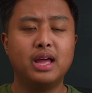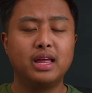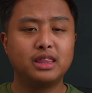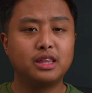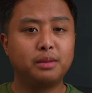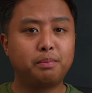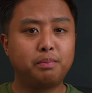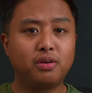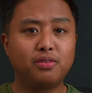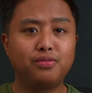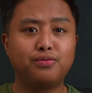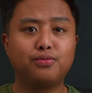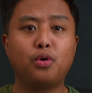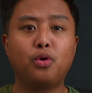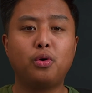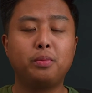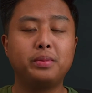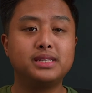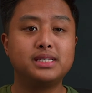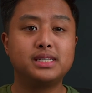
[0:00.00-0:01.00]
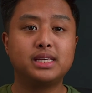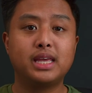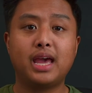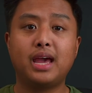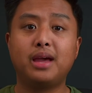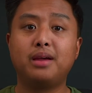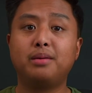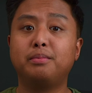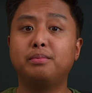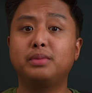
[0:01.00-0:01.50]
the performance
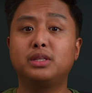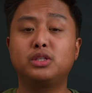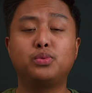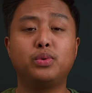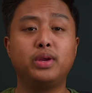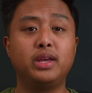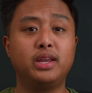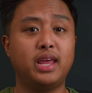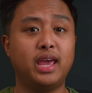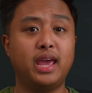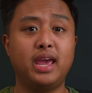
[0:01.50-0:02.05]
gap between